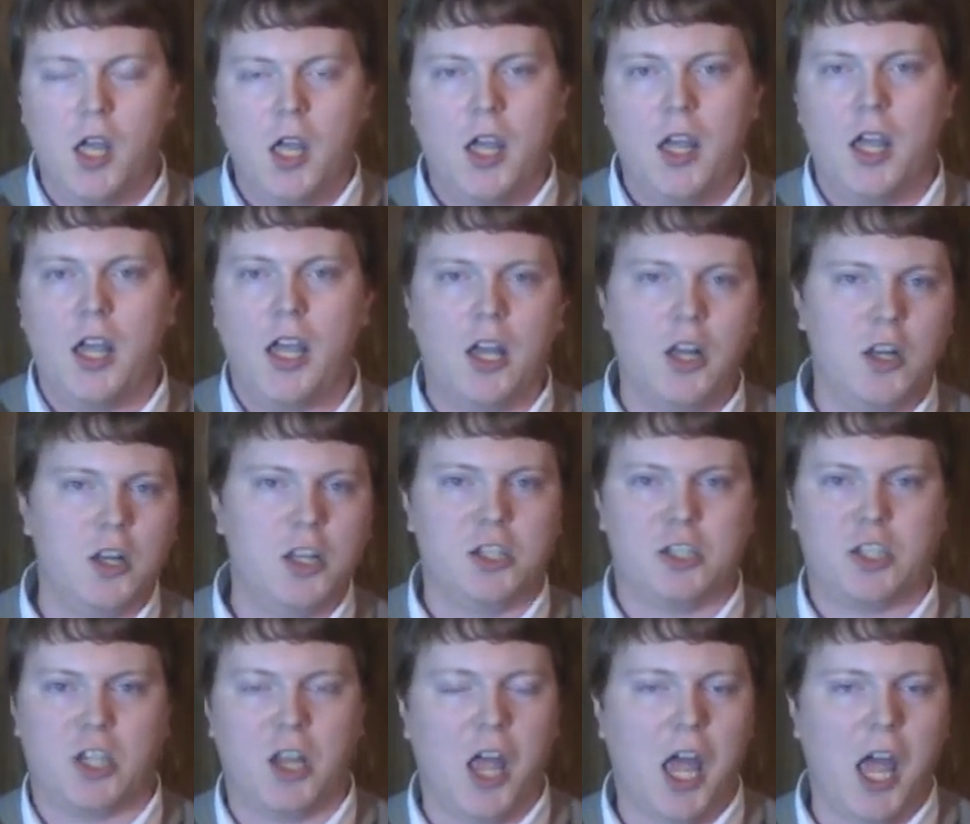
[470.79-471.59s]

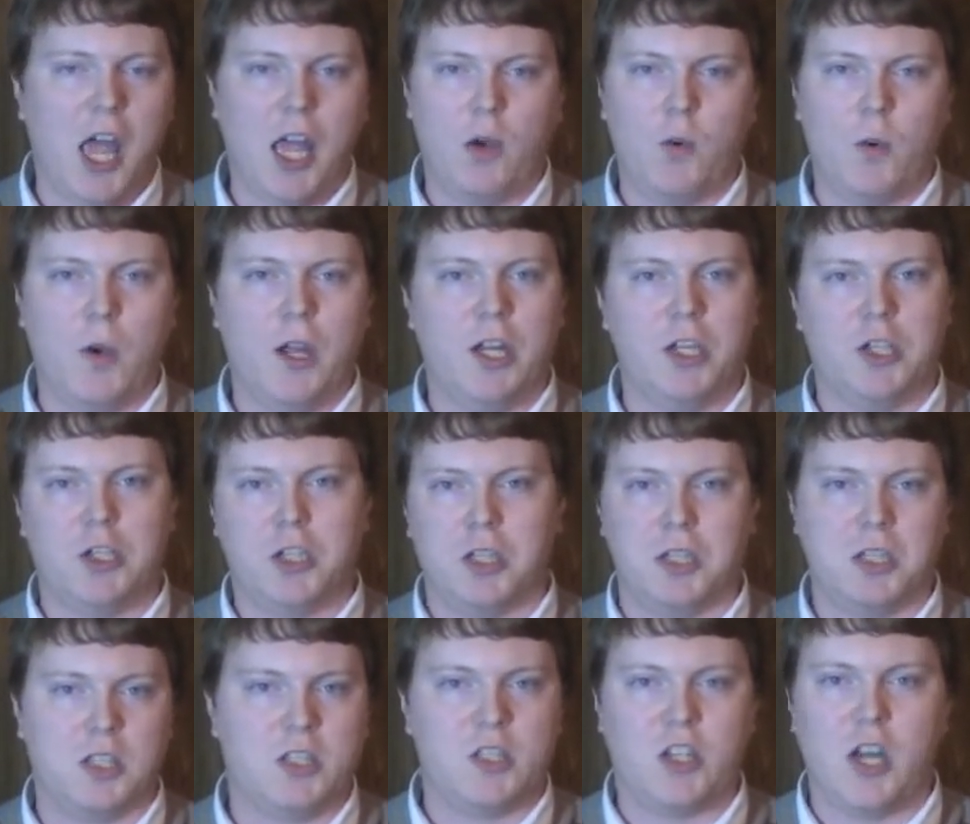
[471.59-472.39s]
English language
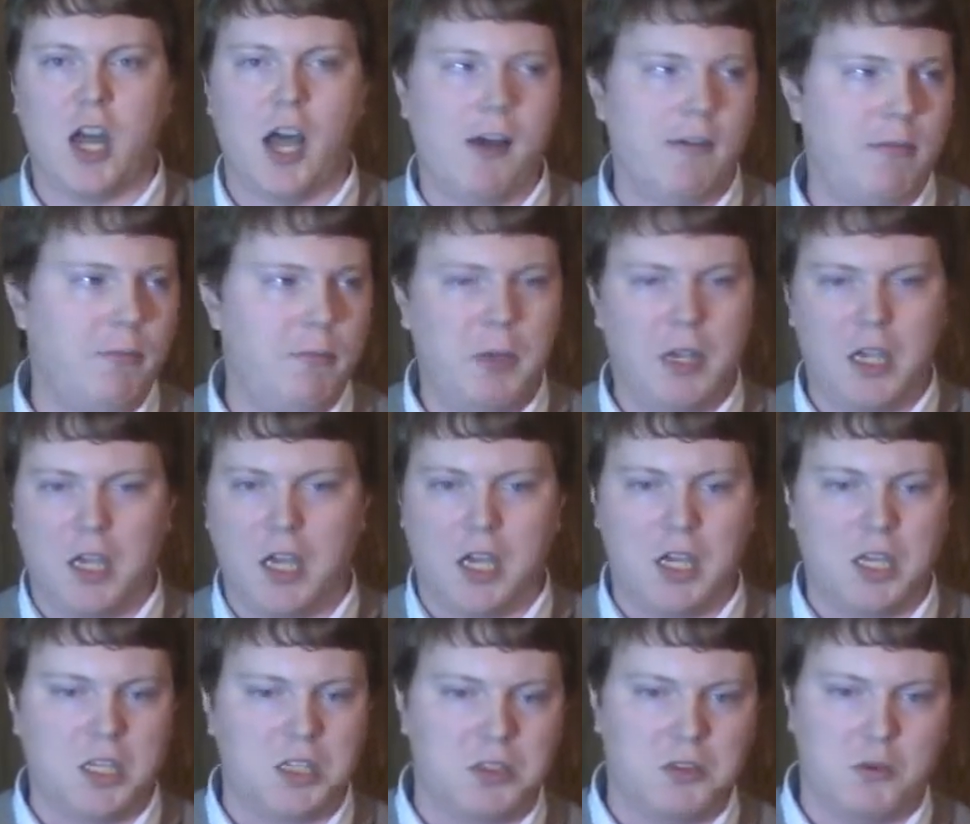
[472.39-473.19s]
and stuff,
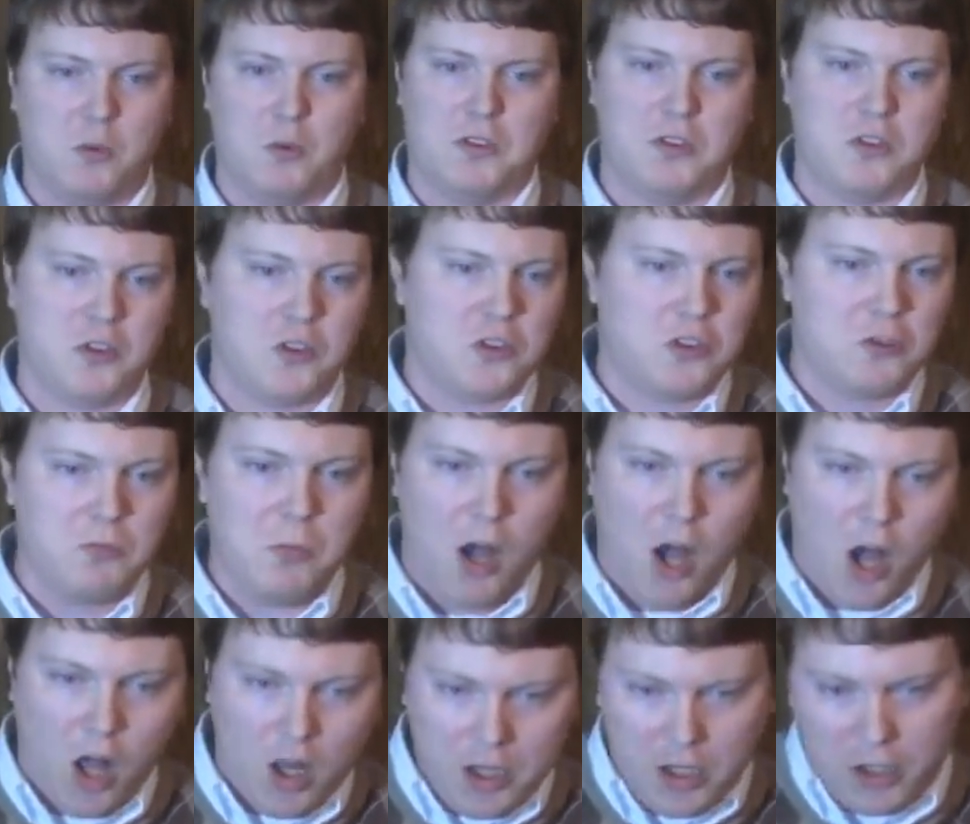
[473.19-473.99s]
because it was a
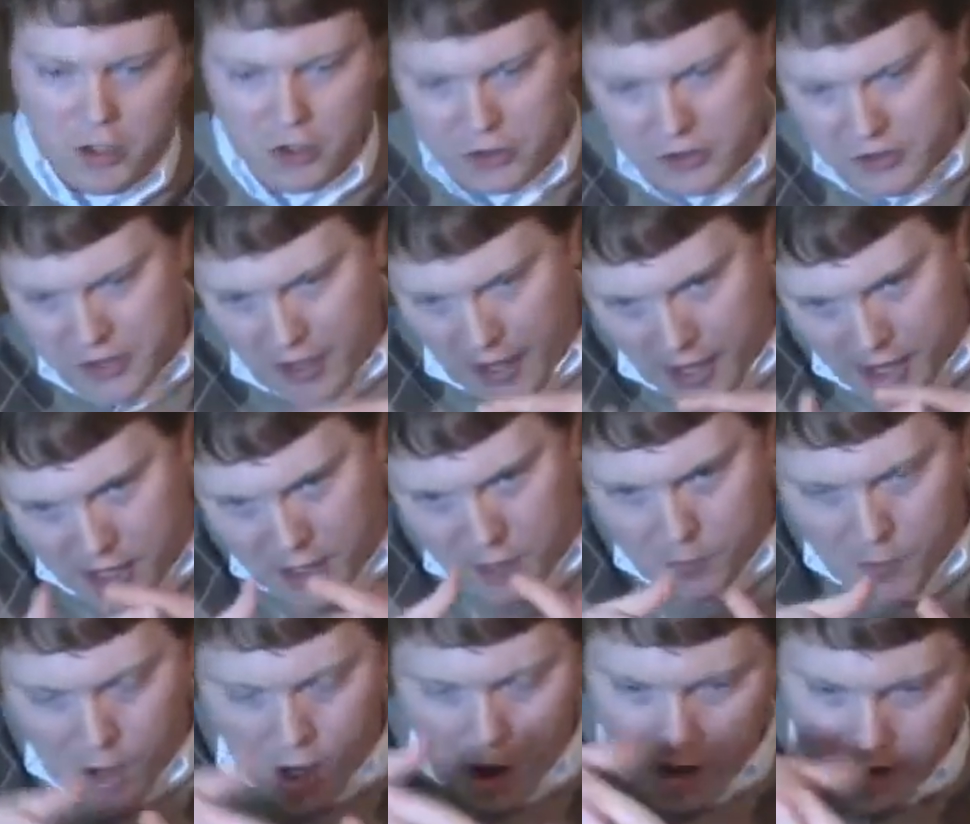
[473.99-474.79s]
small little tiny
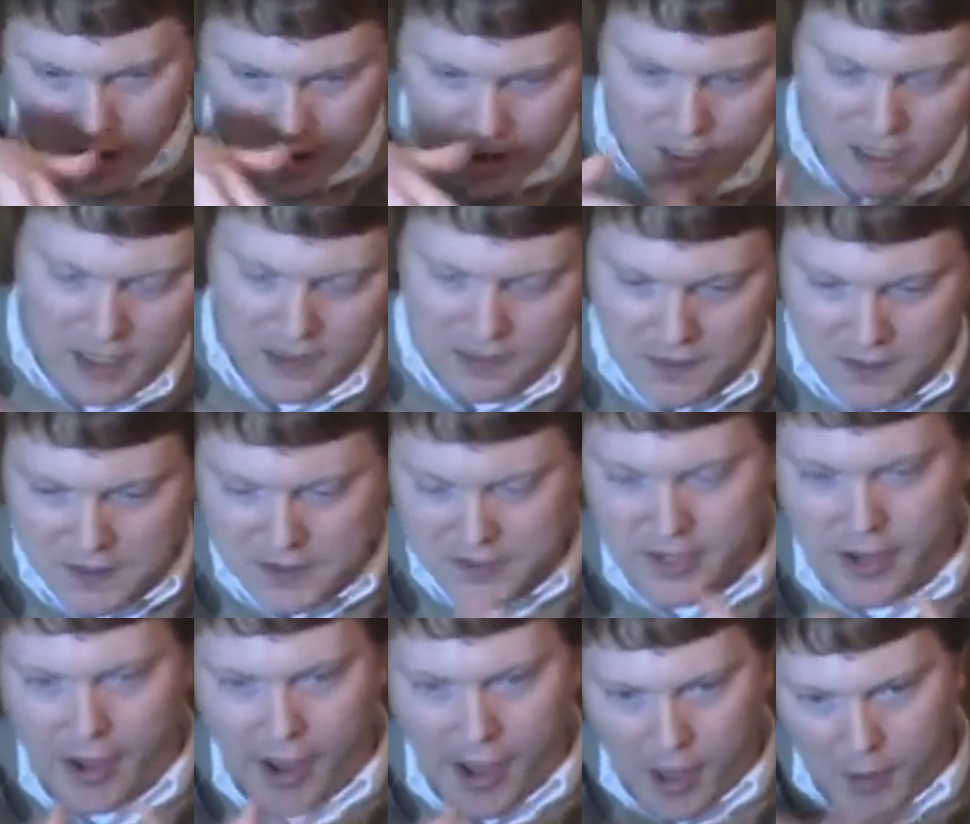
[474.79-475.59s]
market at the
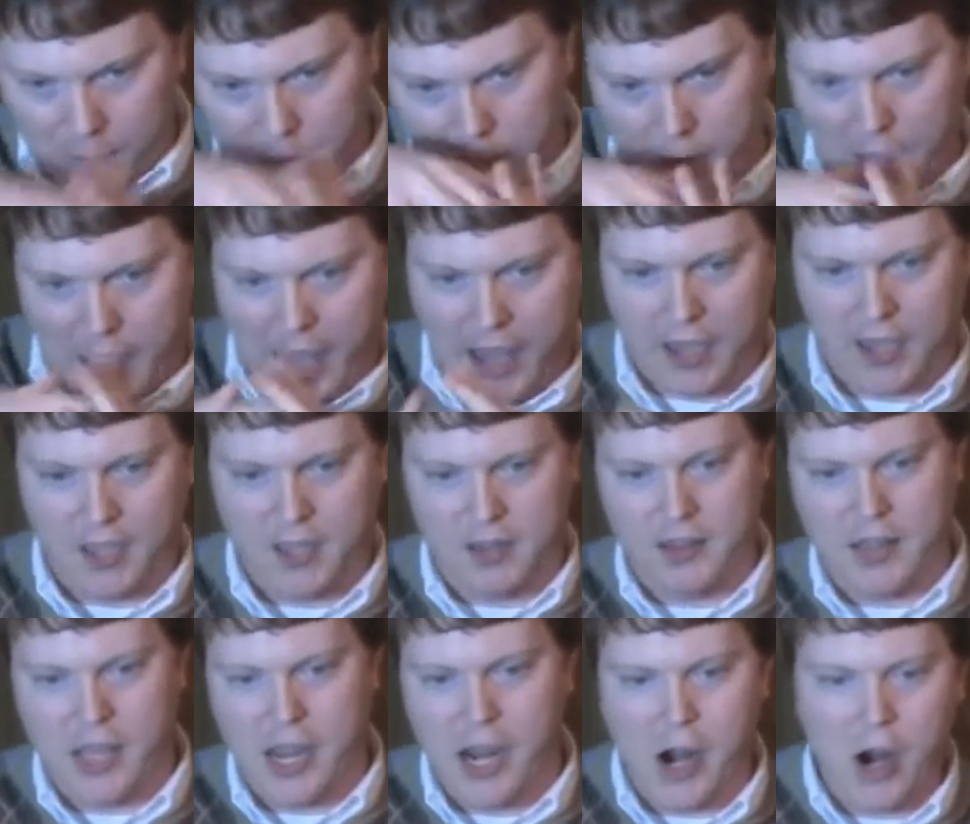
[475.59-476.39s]
time back
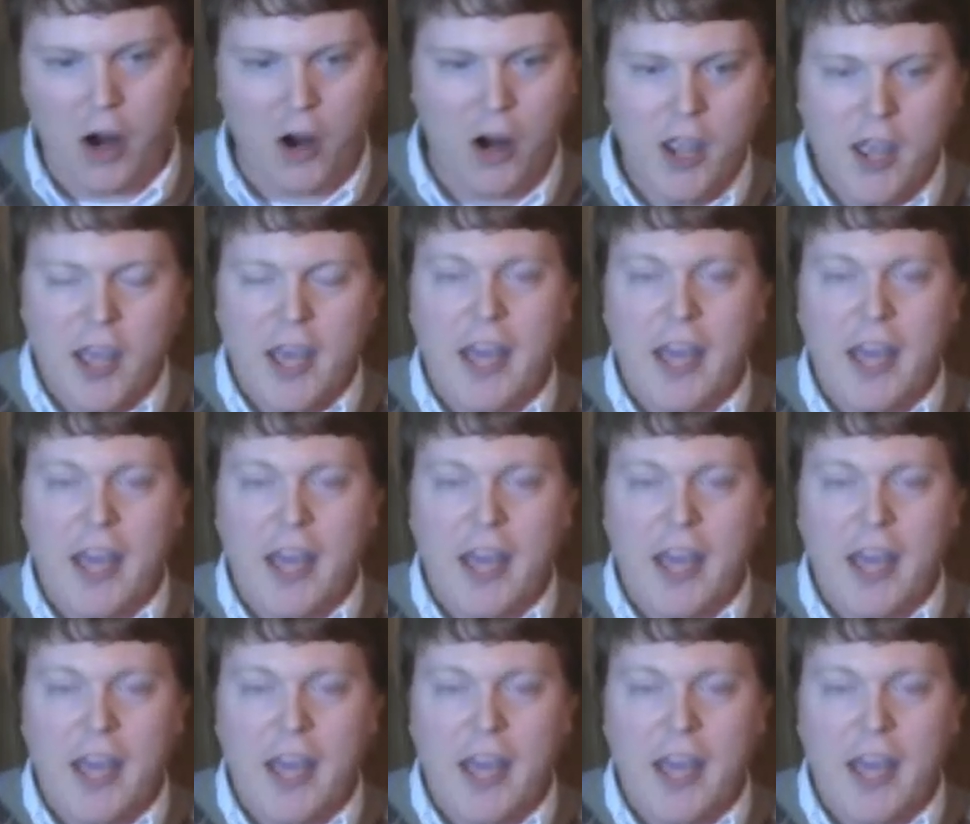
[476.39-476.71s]
in there,